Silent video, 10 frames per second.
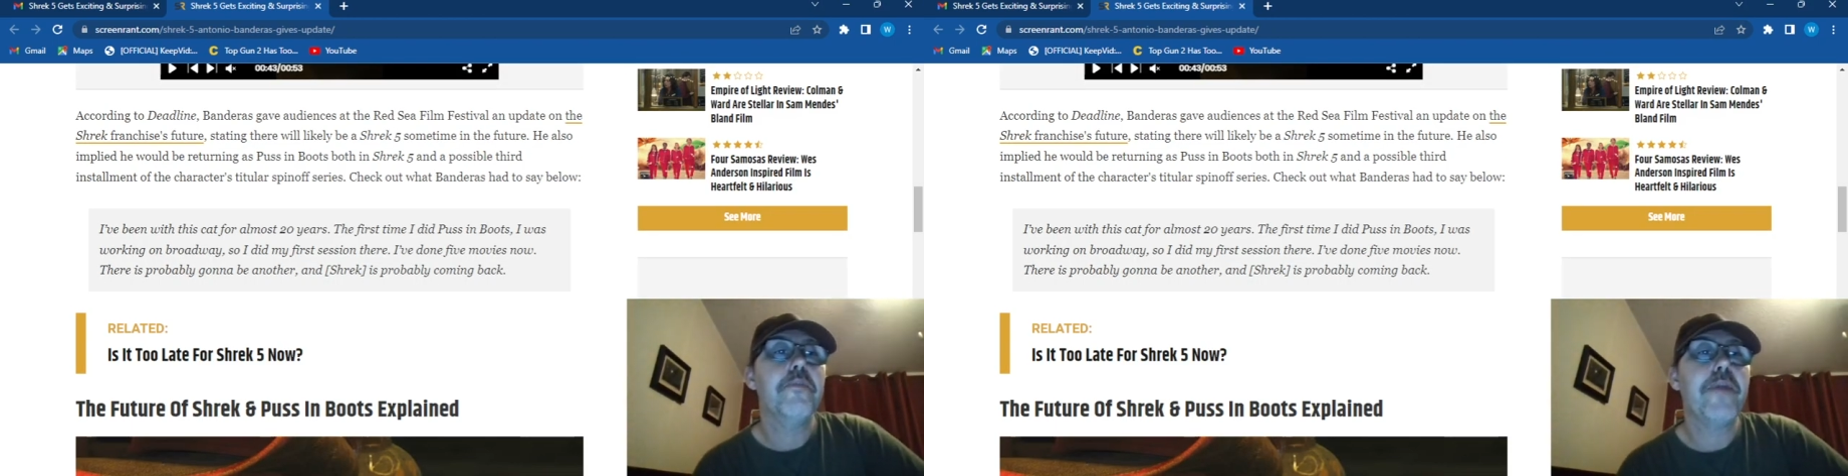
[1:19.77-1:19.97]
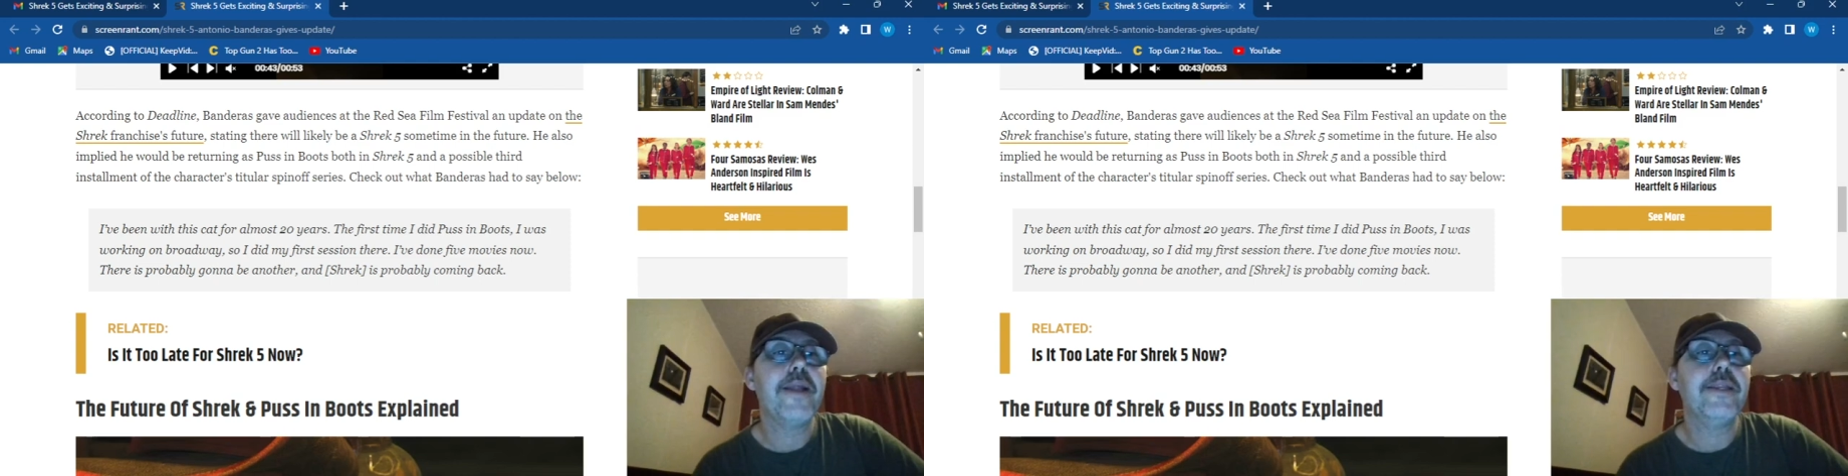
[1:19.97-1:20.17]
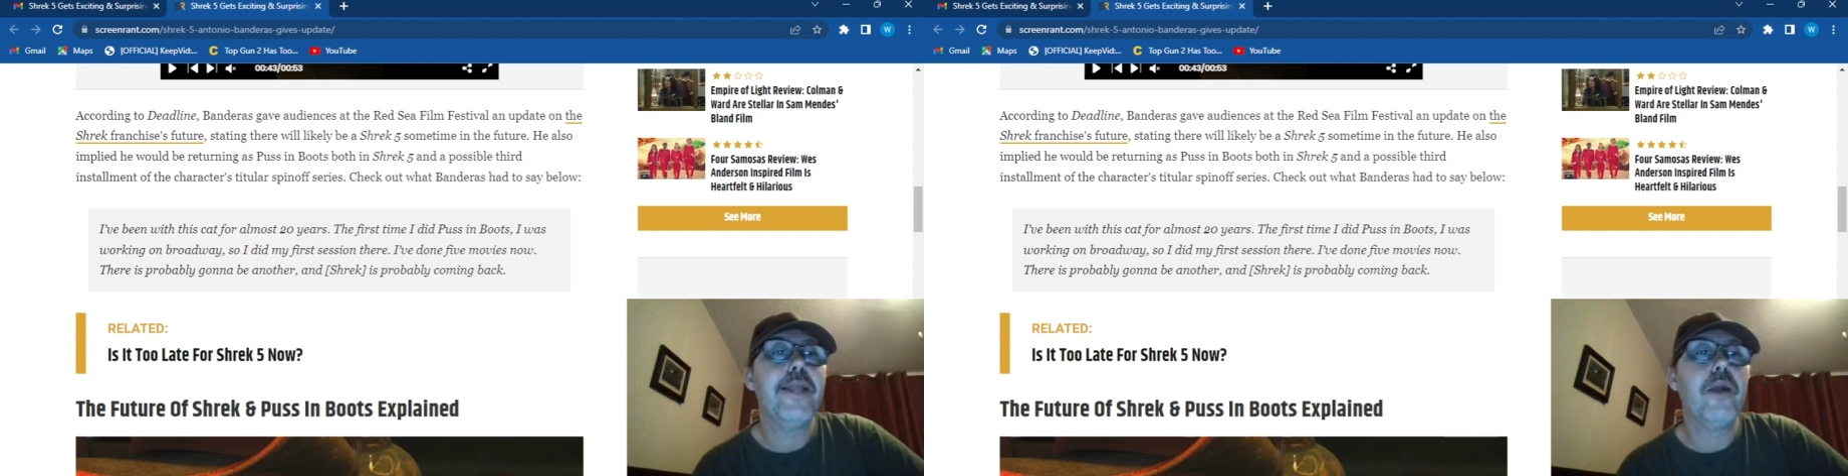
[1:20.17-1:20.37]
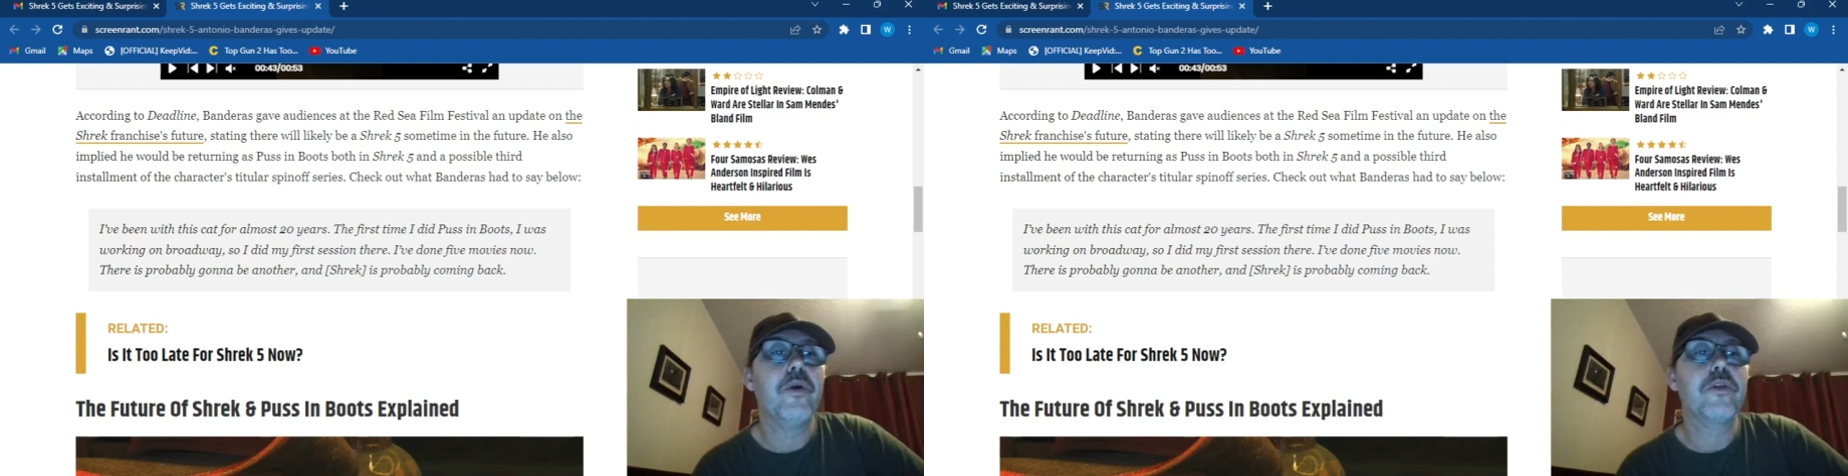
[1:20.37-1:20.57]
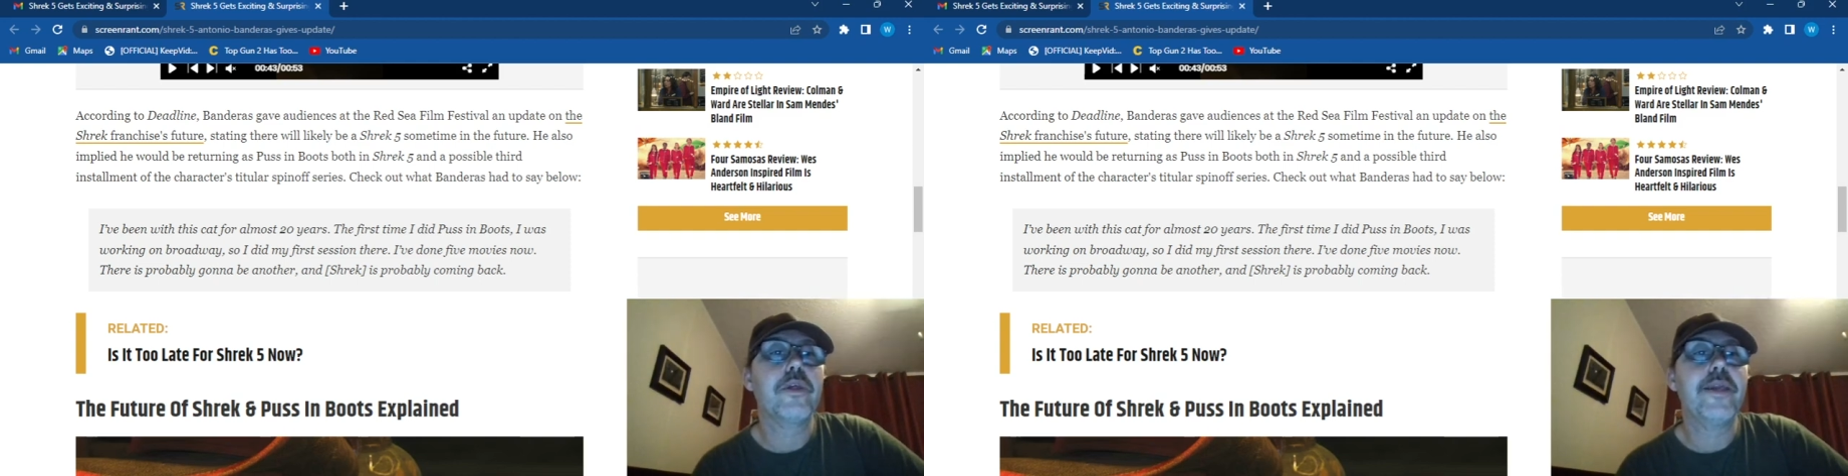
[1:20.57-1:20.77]

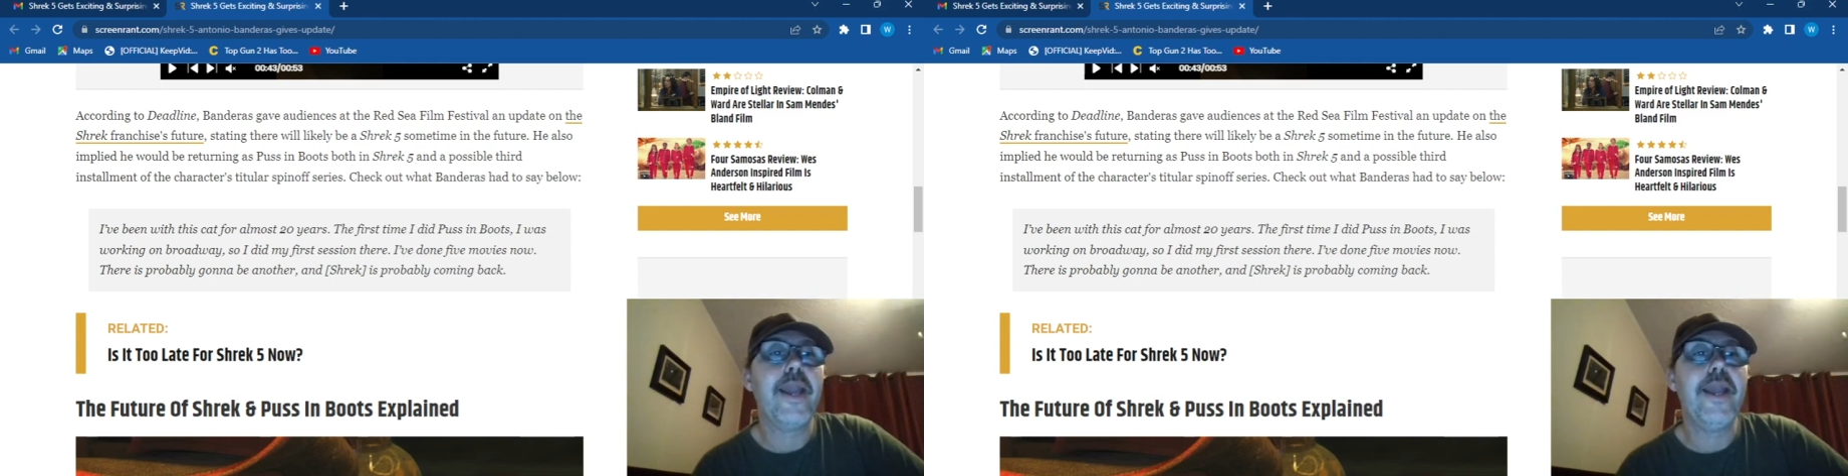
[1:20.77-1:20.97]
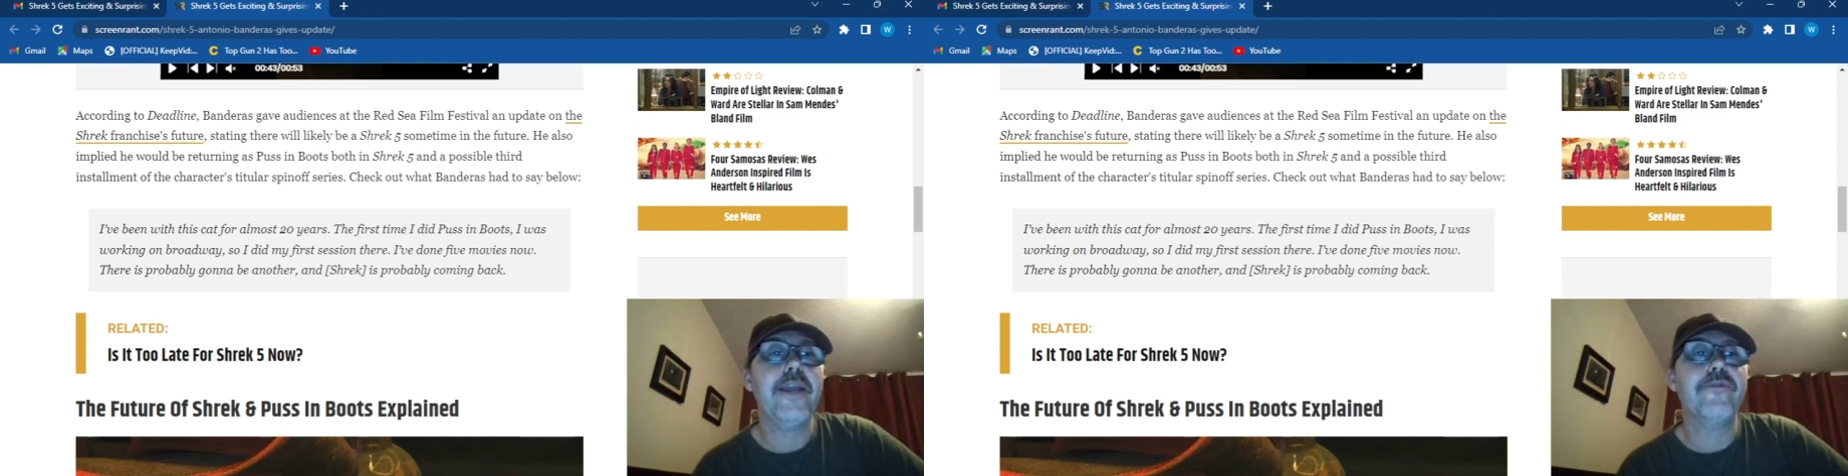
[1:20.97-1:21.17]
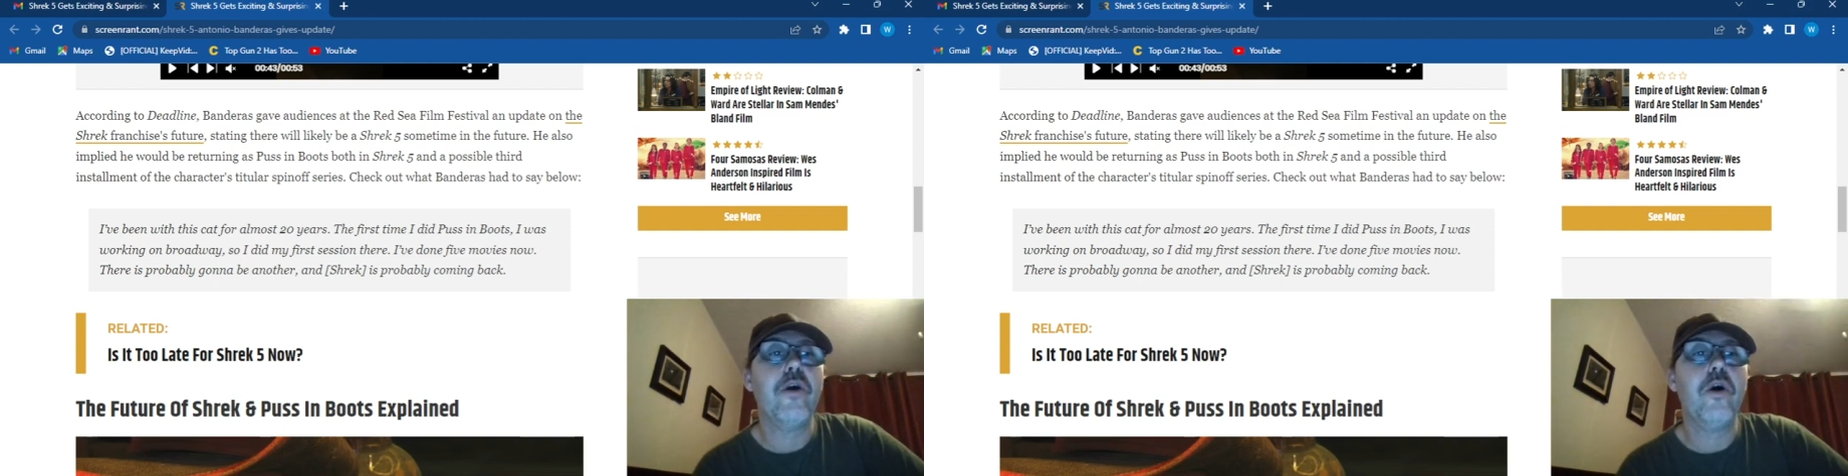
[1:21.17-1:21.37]
Banderas gave